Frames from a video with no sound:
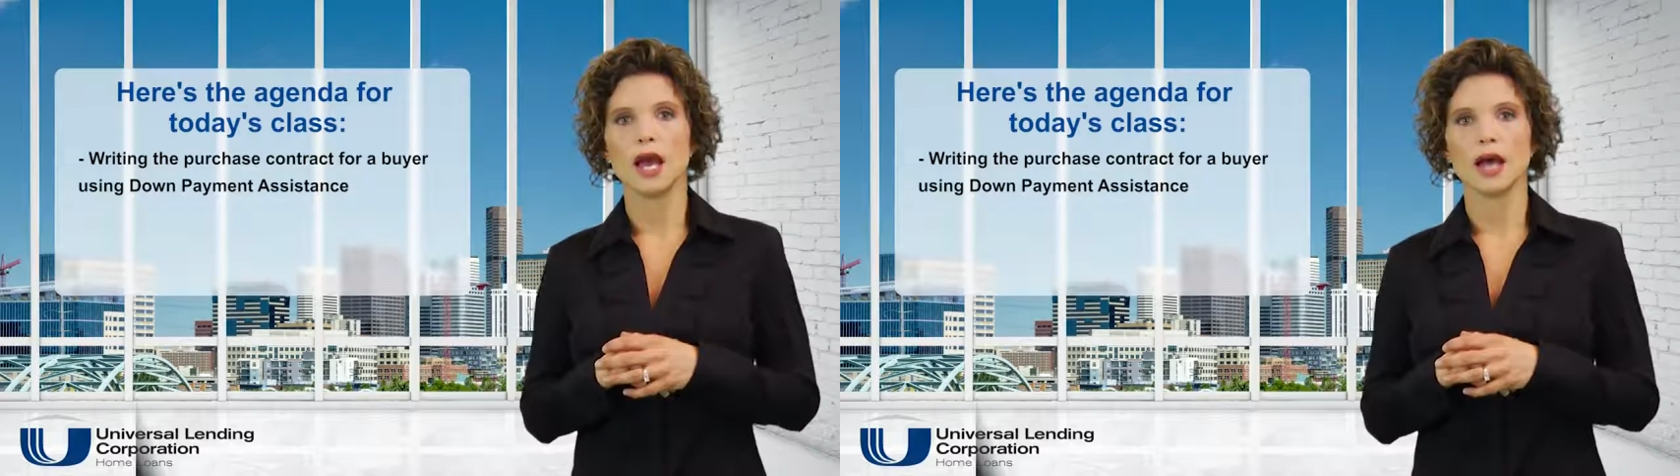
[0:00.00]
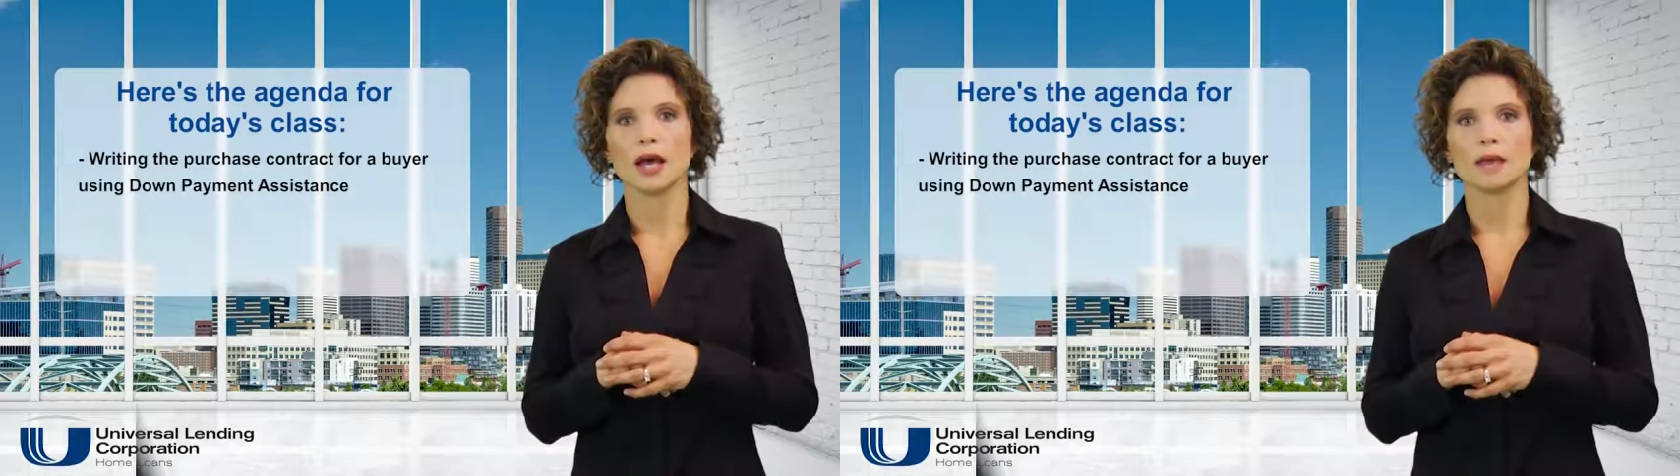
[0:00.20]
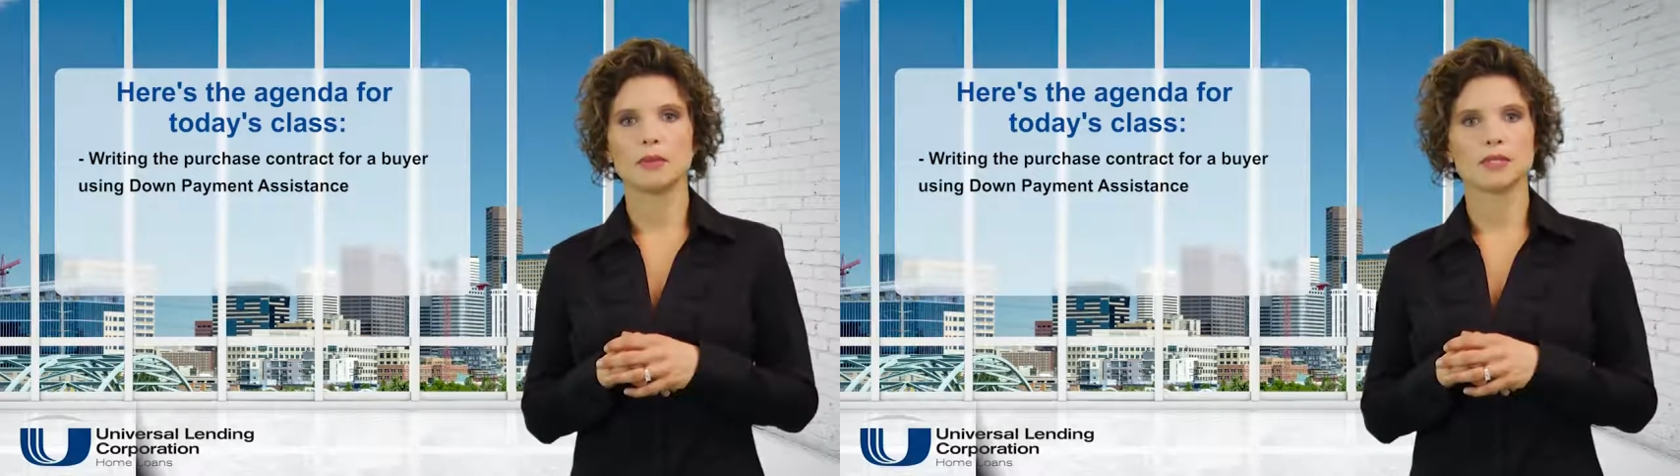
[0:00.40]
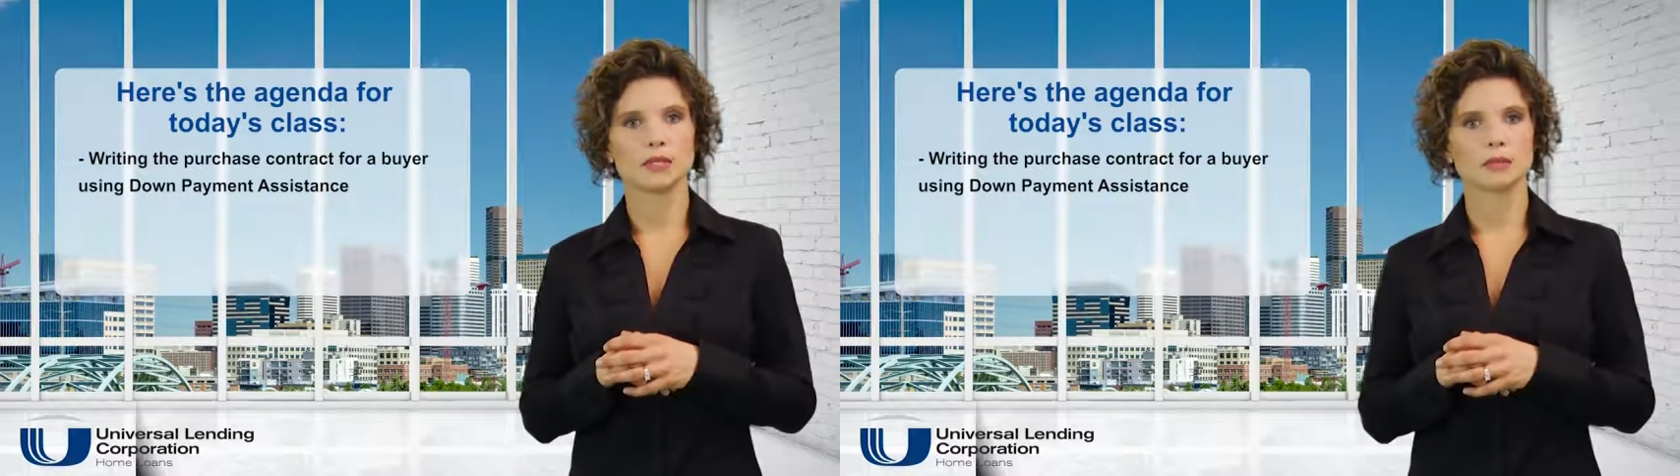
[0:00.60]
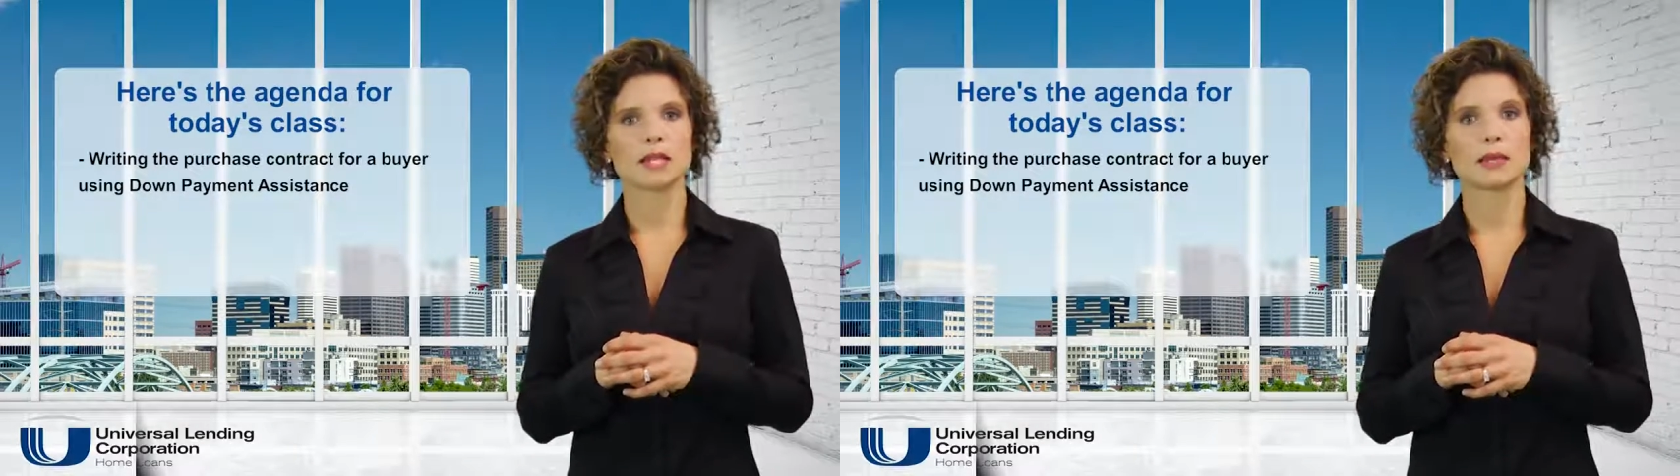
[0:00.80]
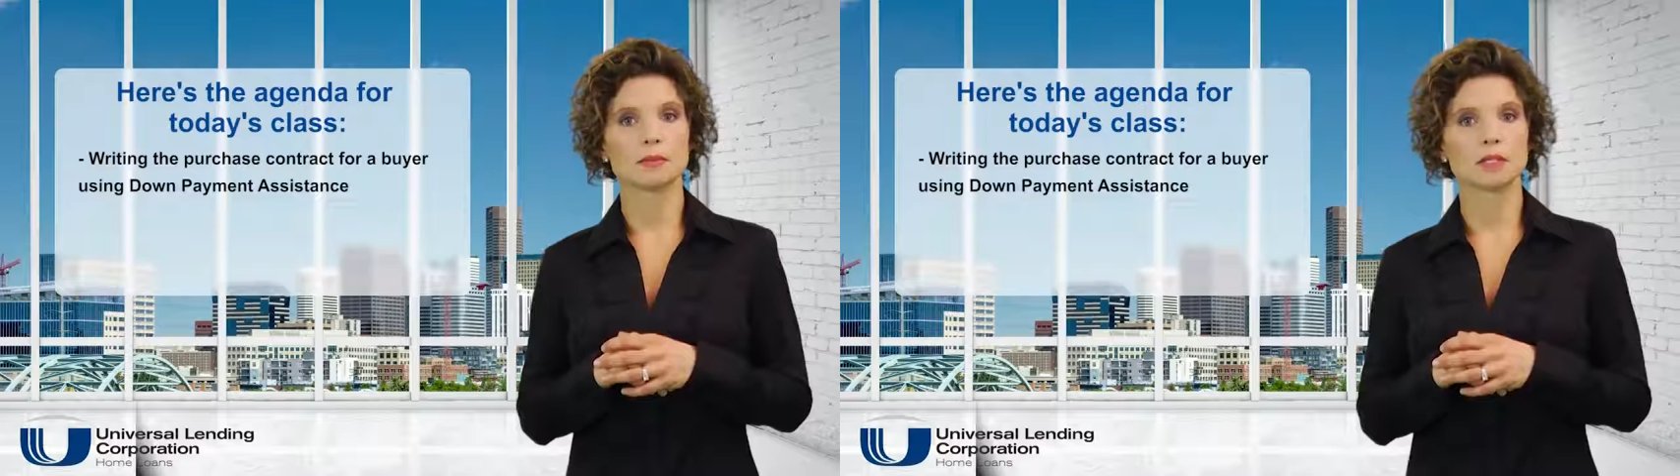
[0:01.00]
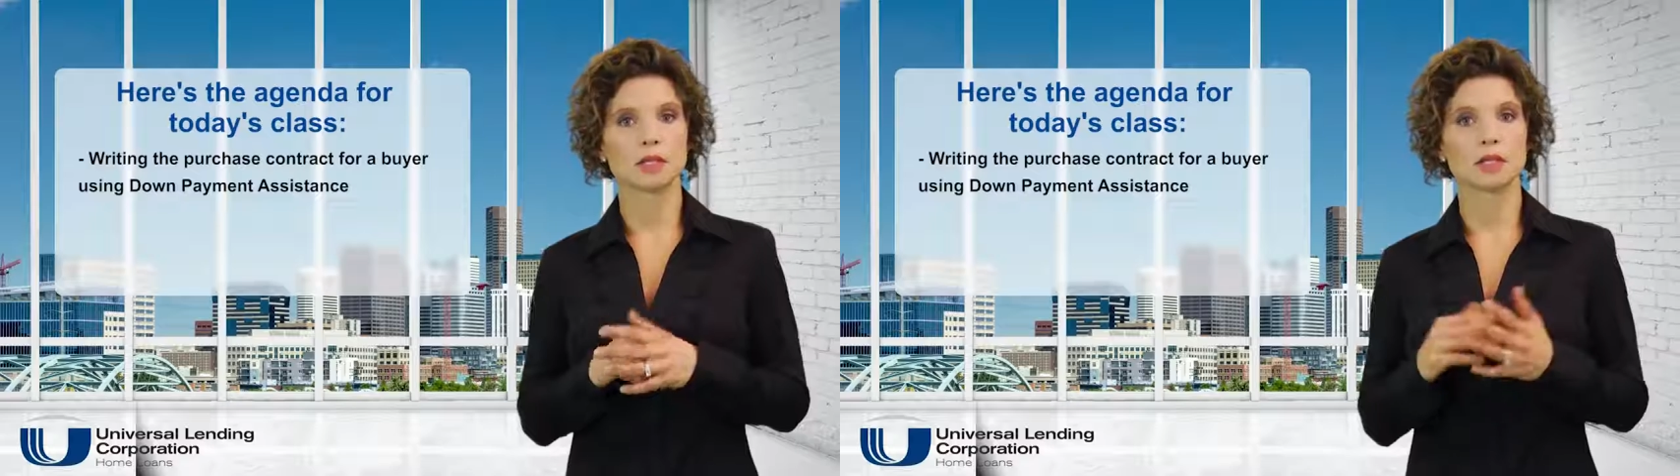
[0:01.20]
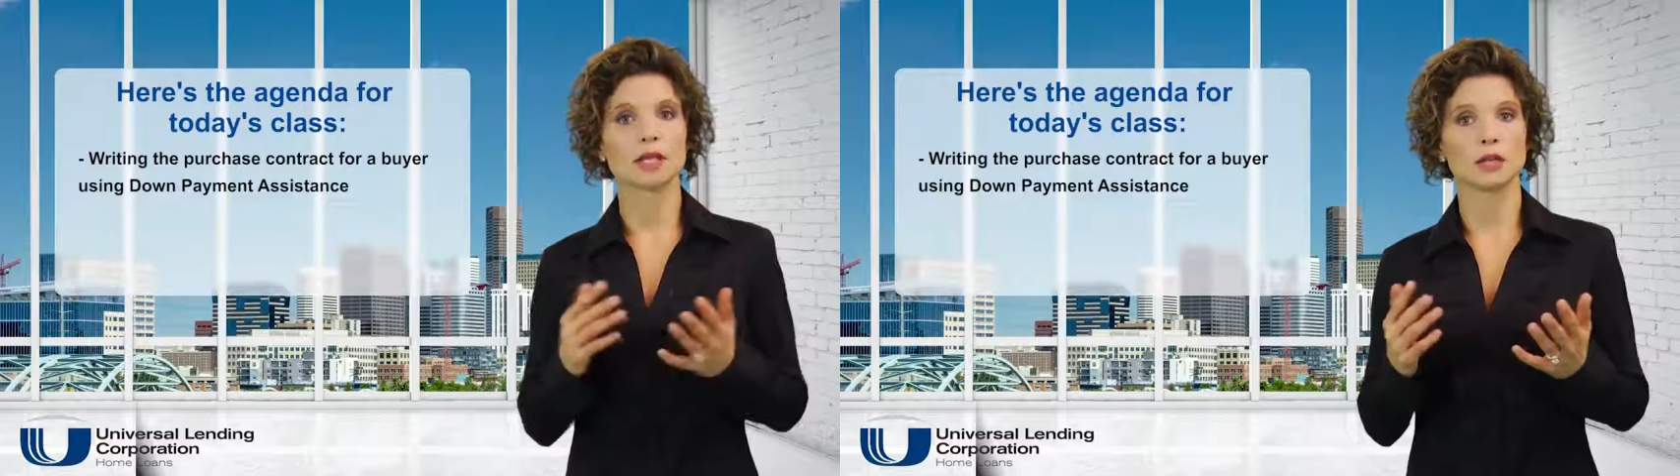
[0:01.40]
And sometimes
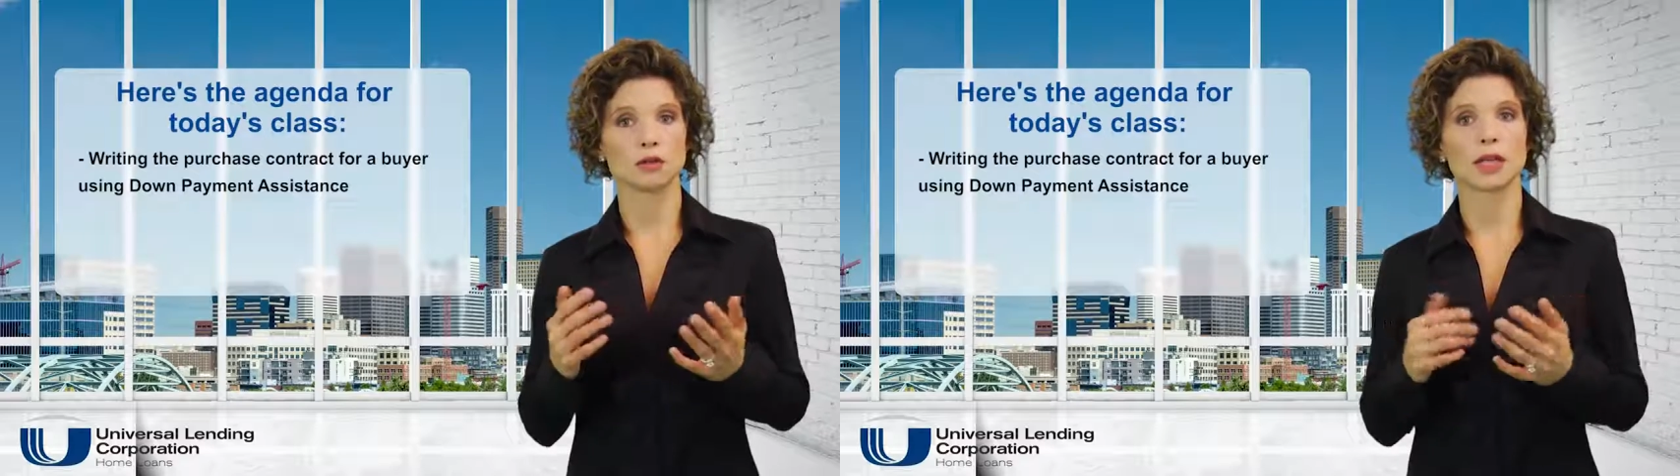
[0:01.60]
the lender